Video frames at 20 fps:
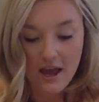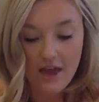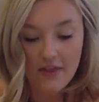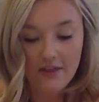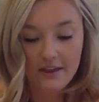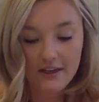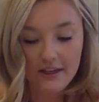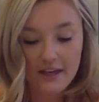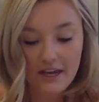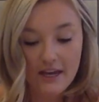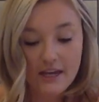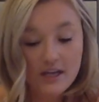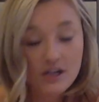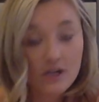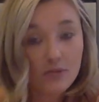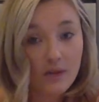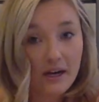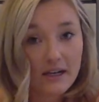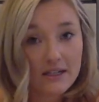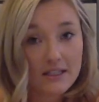The kid you
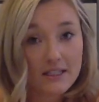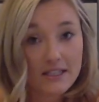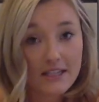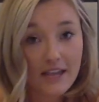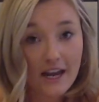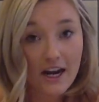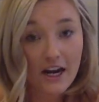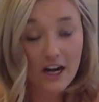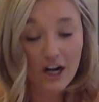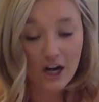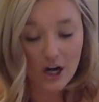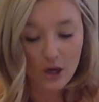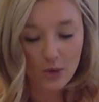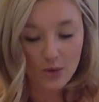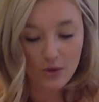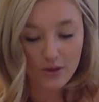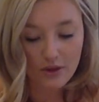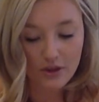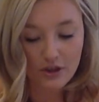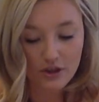might scare
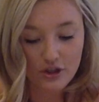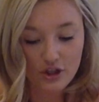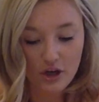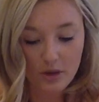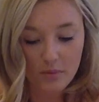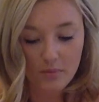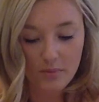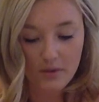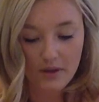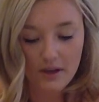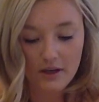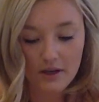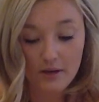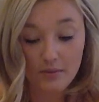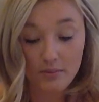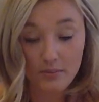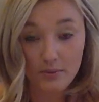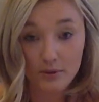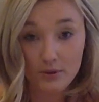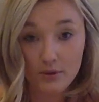with a jump and a
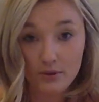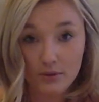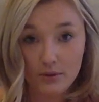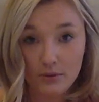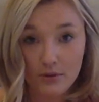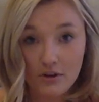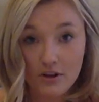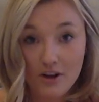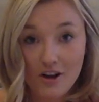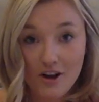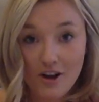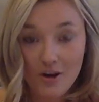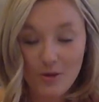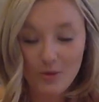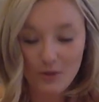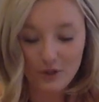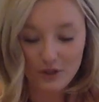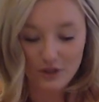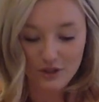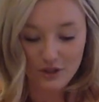boo
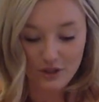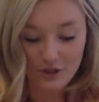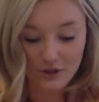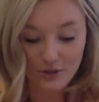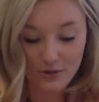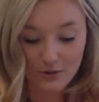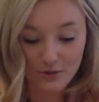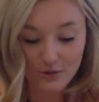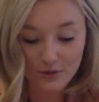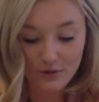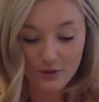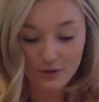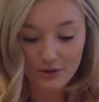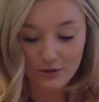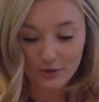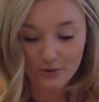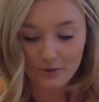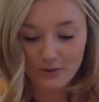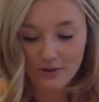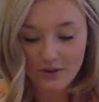was too
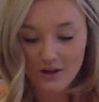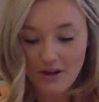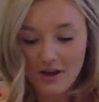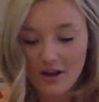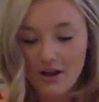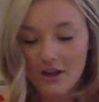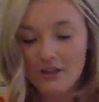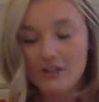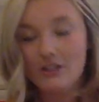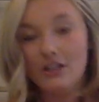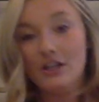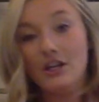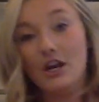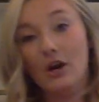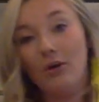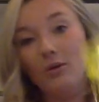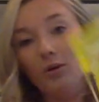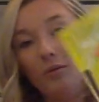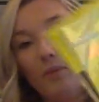new to know